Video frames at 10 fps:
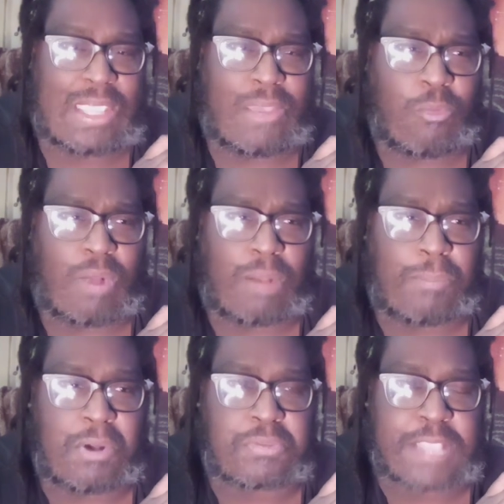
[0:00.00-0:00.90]
And while
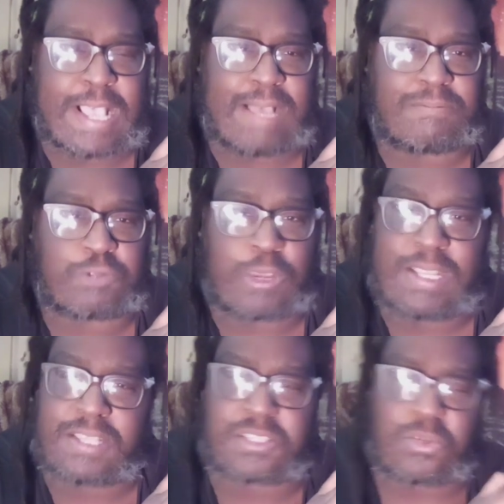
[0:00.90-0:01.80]
both have
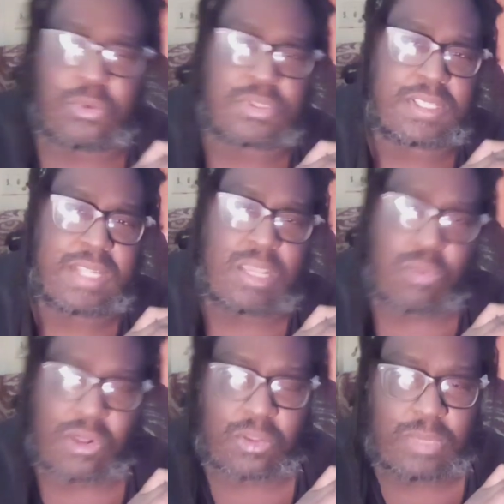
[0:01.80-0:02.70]
training schools that they
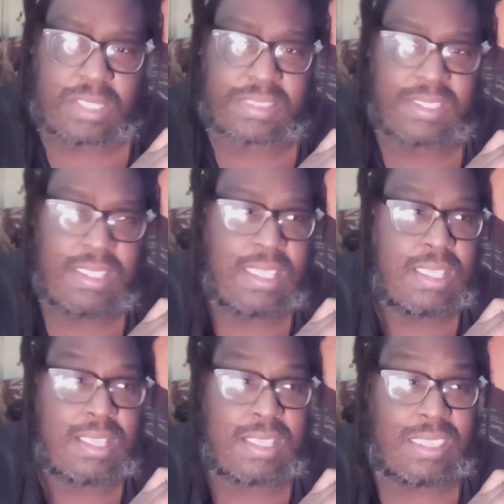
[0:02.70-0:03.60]
work with,
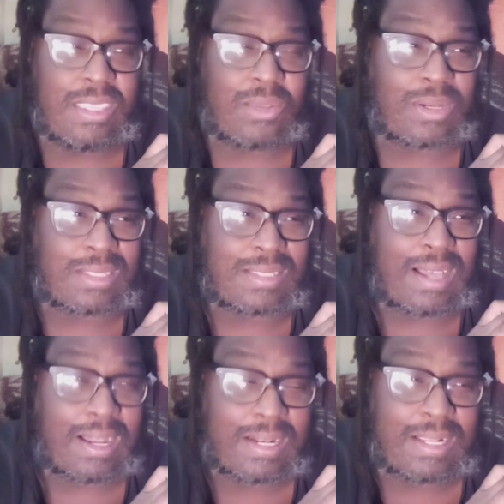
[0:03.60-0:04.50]
you know, a
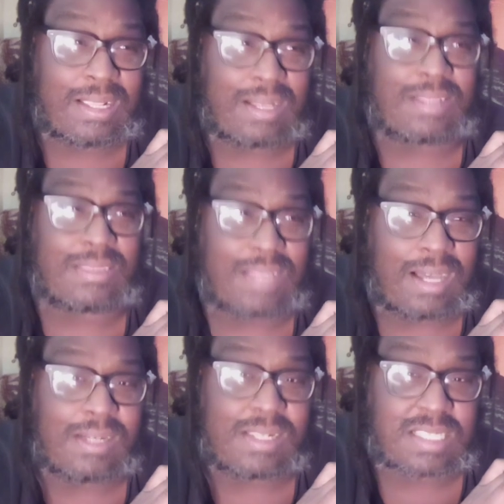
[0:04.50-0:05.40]
lot of the, a
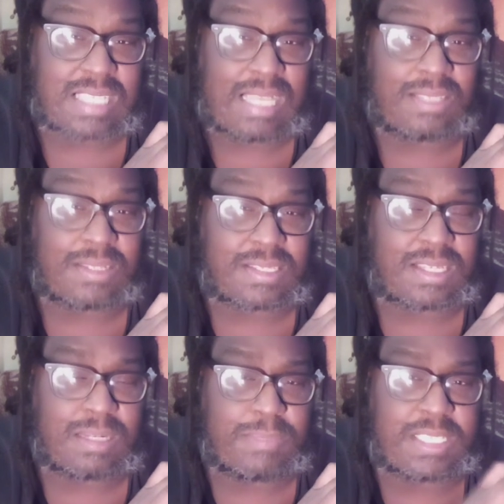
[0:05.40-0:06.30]
lot of the talent is
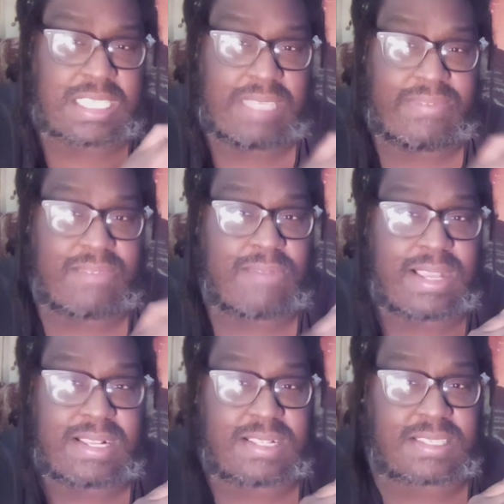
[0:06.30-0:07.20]
going to be TV
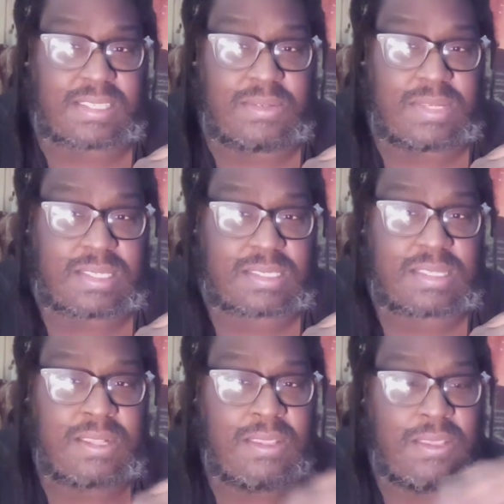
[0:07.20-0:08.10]
ready as soon as
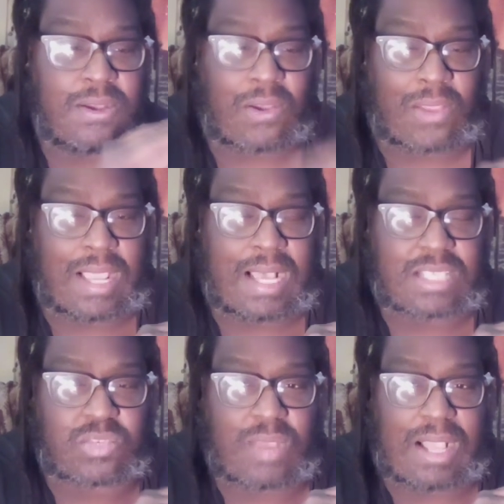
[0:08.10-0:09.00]

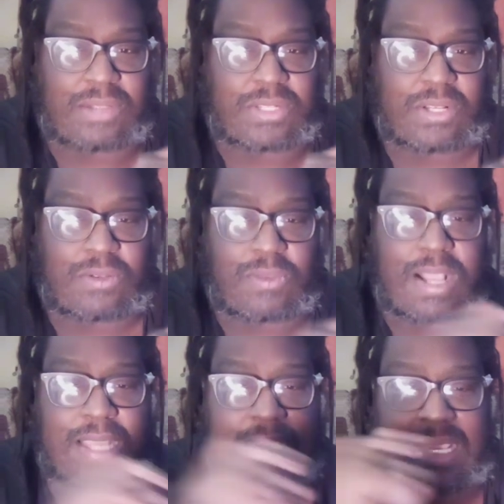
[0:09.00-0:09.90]
guys who are out there
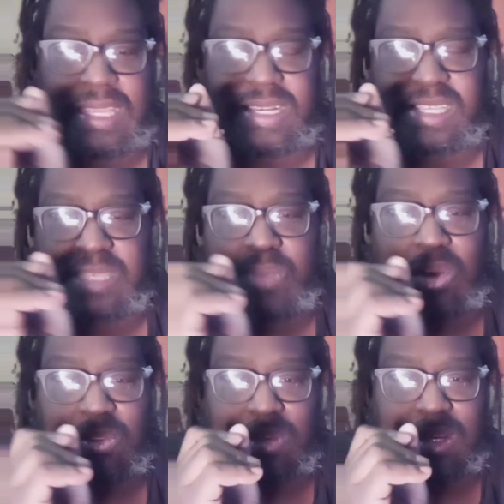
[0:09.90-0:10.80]
grinding in these
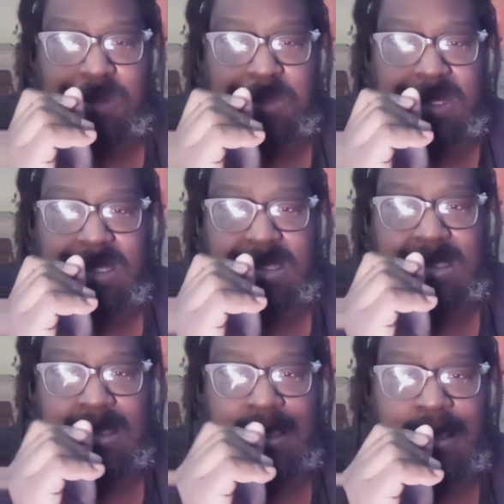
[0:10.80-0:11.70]
smaller
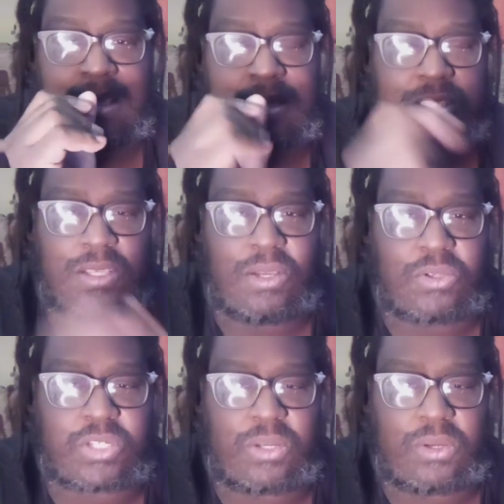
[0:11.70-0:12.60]
companies. So
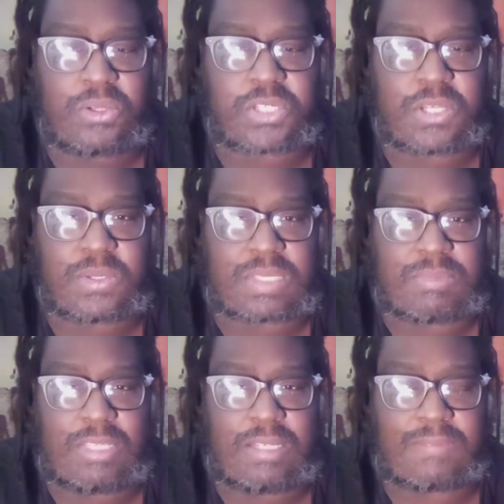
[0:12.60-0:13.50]
go show those shows
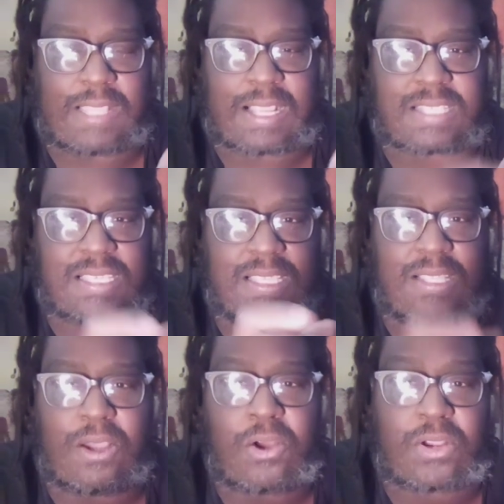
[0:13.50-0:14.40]
some love. Like I
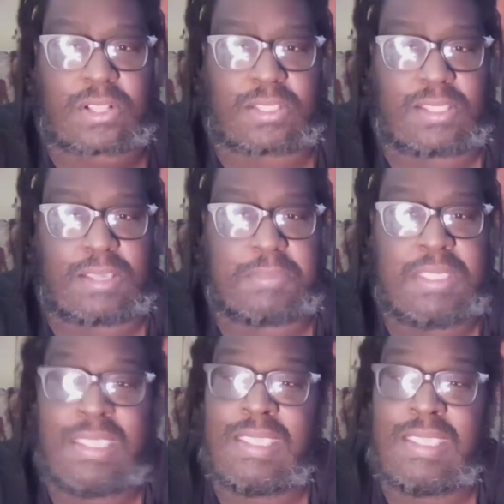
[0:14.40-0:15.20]
said, Honor Club